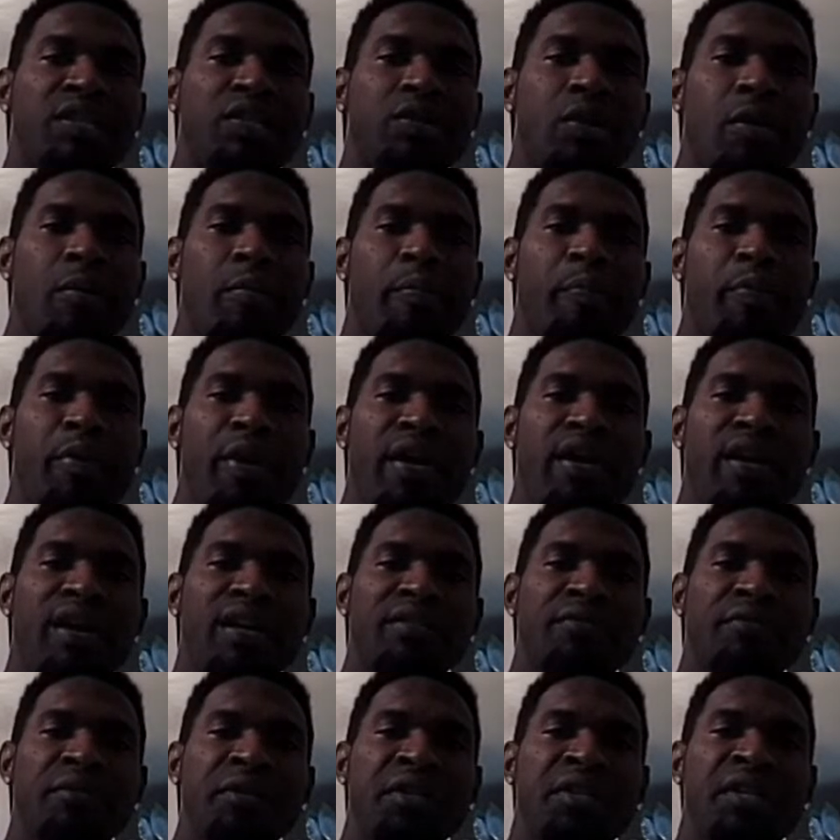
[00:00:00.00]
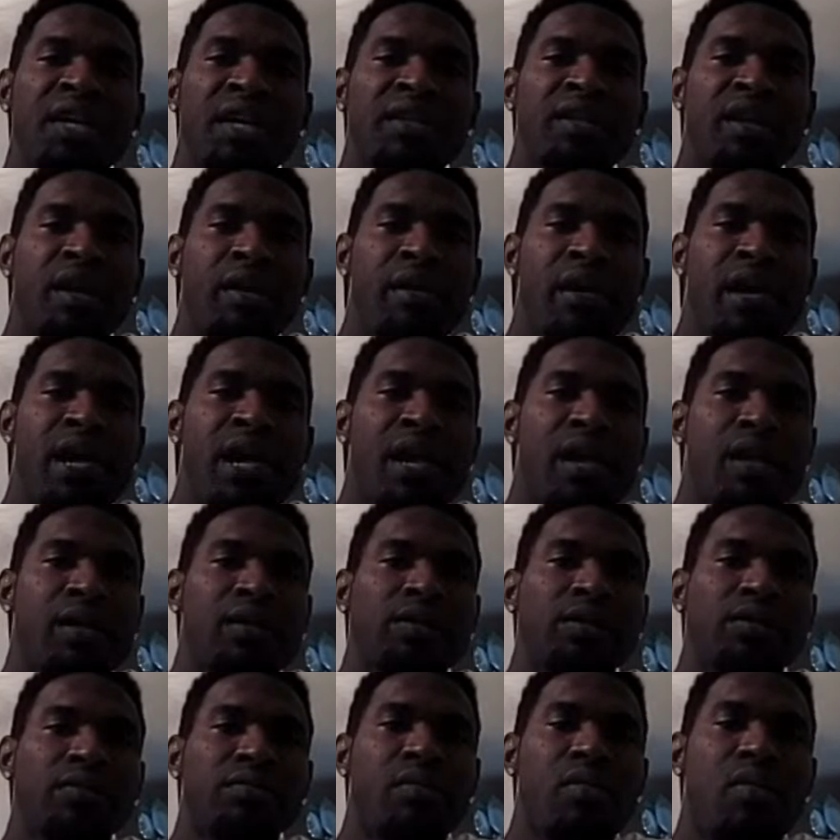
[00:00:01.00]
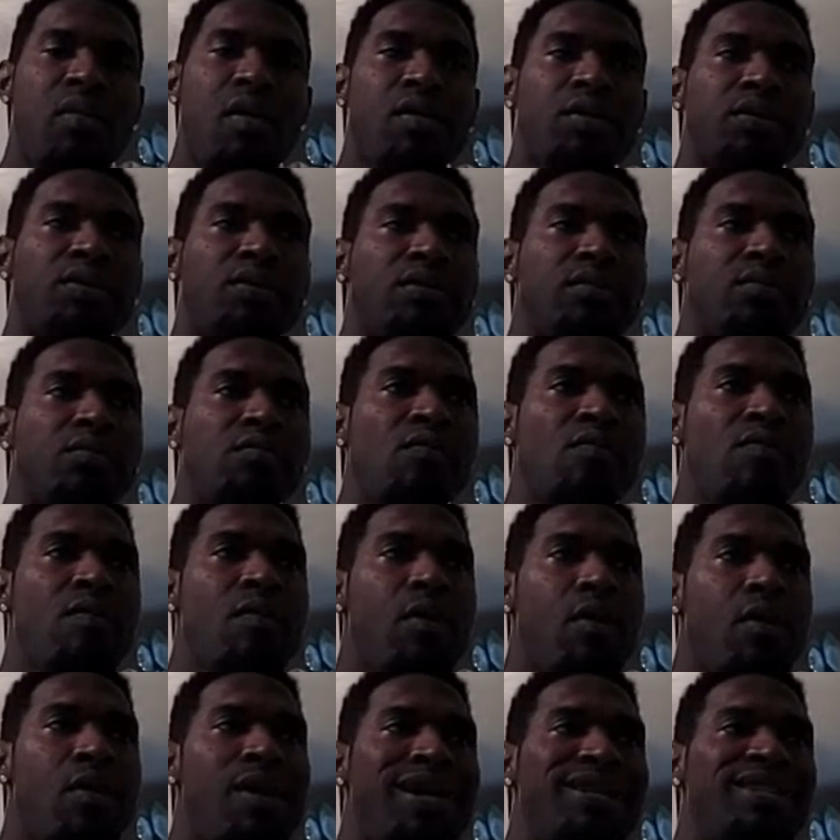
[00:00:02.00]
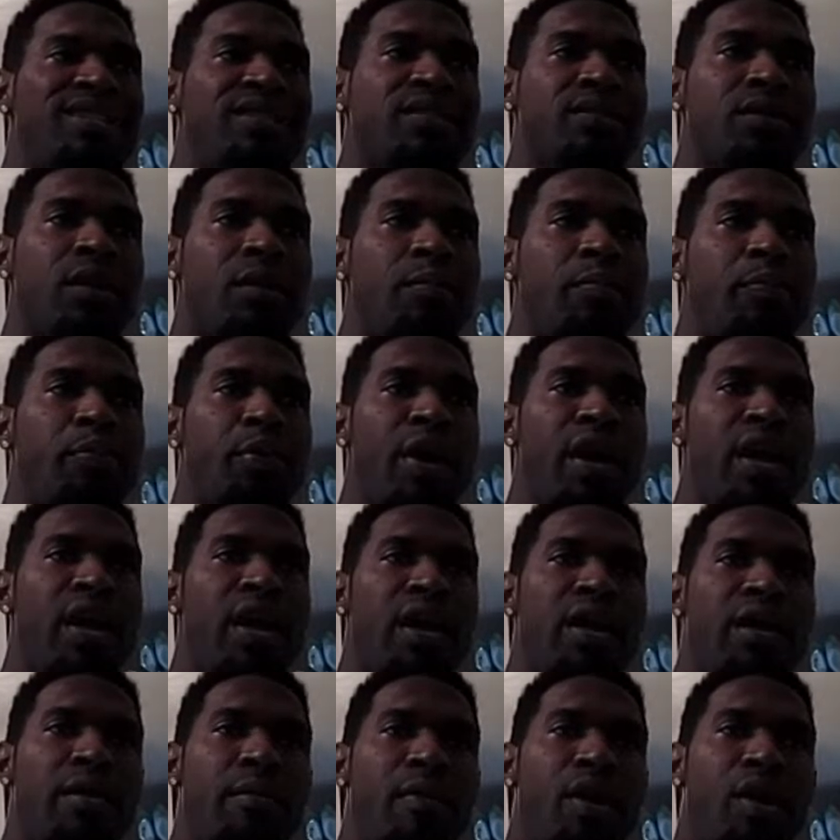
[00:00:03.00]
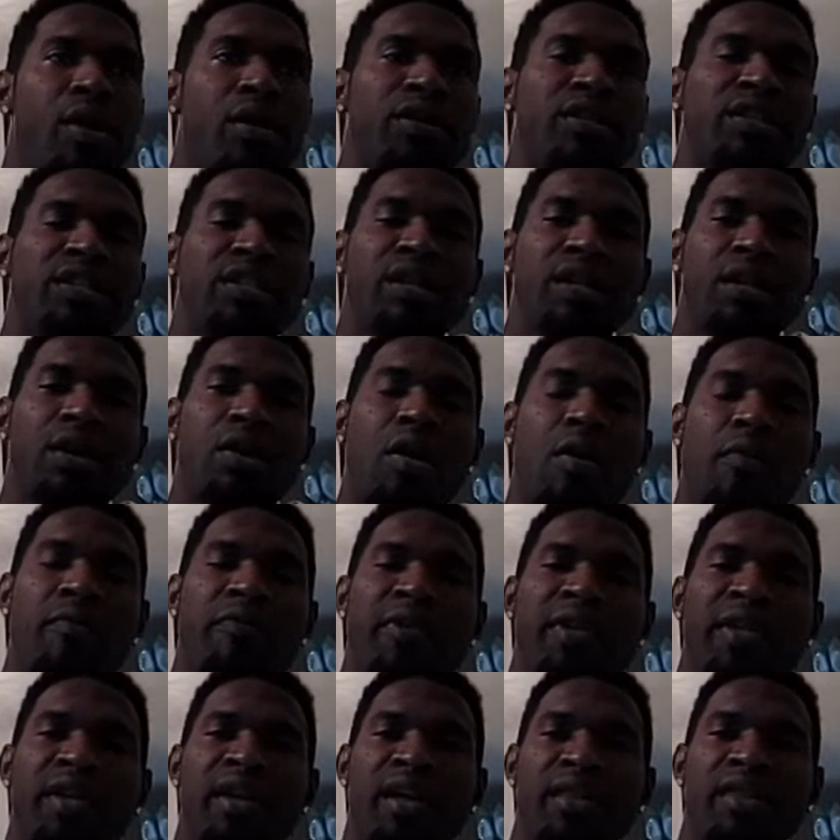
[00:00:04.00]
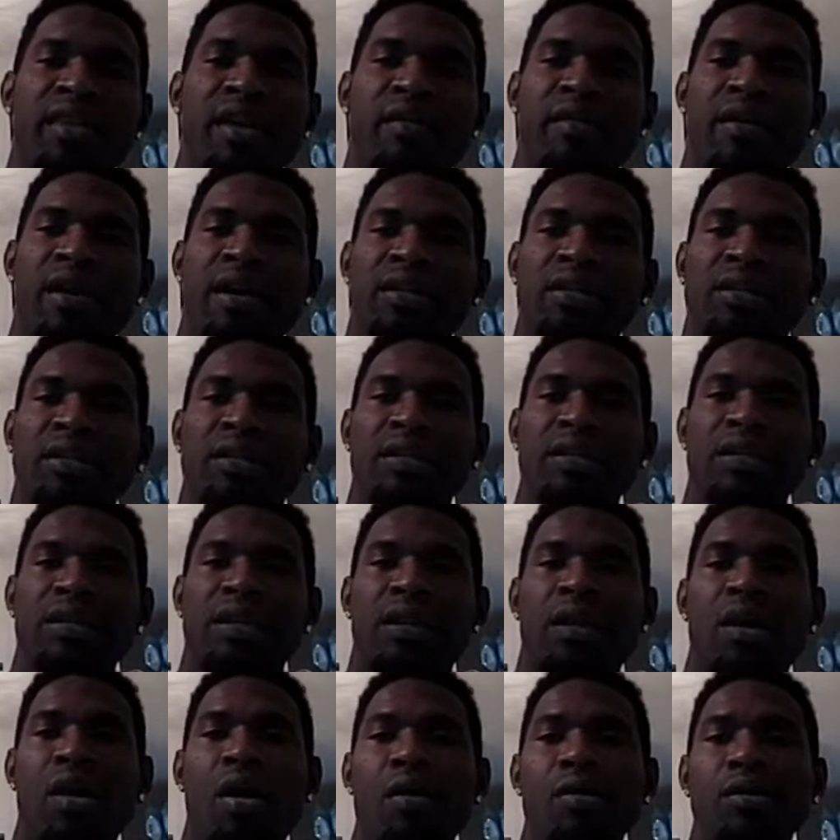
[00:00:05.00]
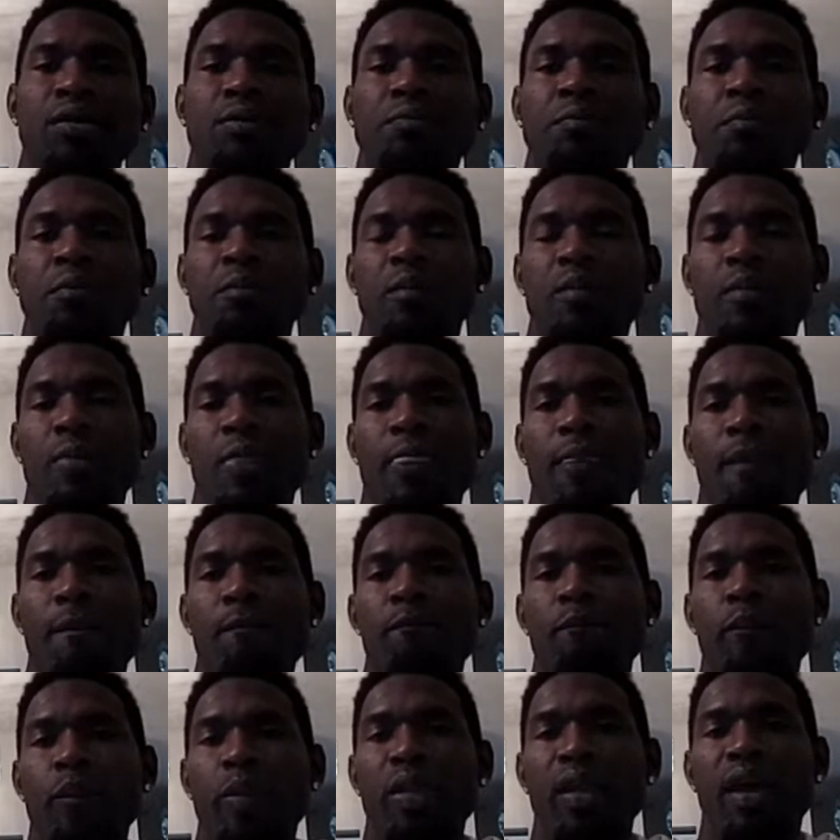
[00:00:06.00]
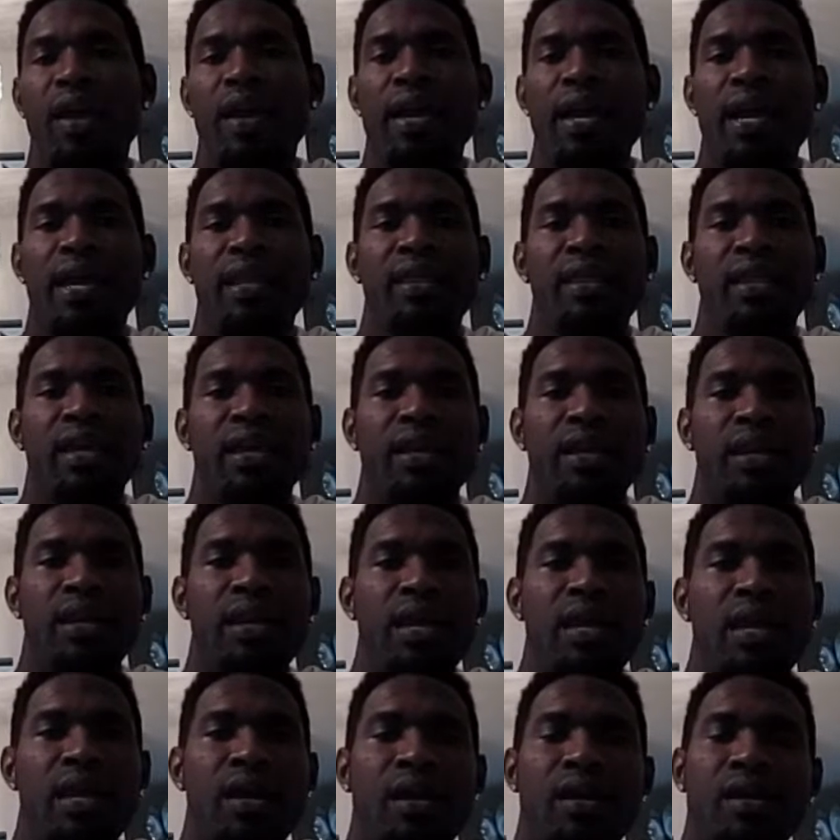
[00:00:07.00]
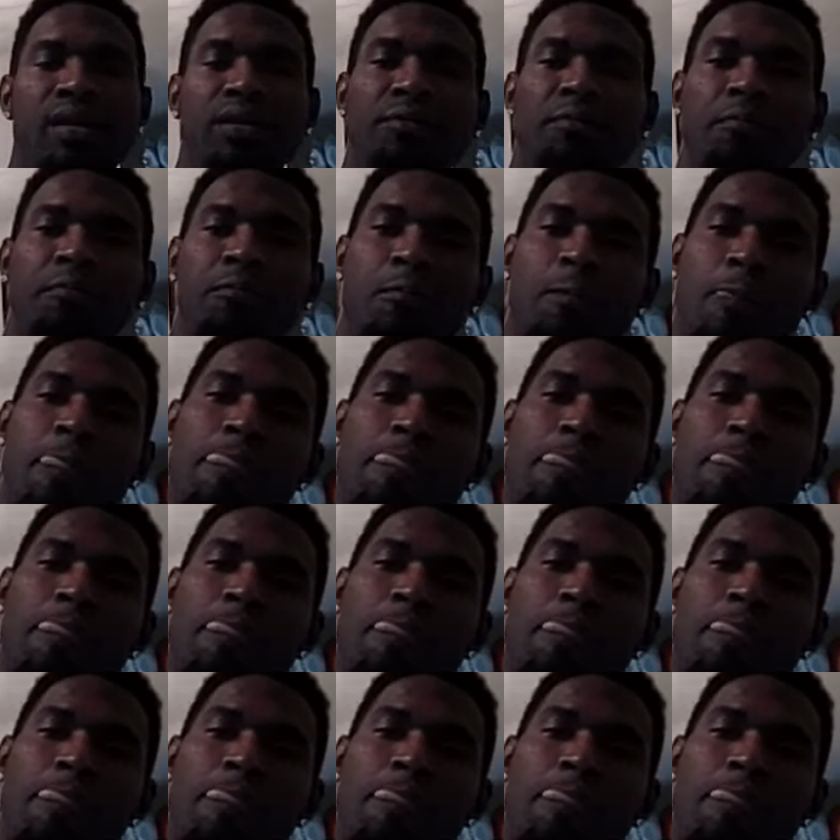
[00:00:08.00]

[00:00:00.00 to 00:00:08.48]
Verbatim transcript: This is some prayers for cataract. Once it's some prayer emoji, go for cataracts still you know. At the end of the day,